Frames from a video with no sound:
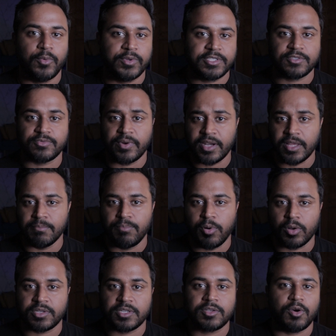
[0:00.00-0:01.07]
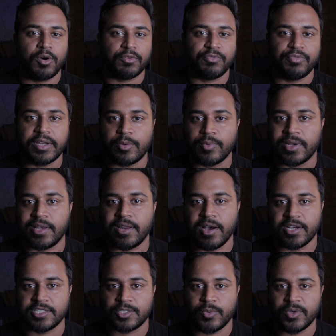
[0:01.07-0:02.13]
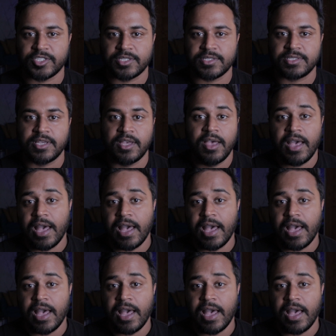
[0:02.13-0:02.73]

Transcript: which is very important, on frequently asked questions.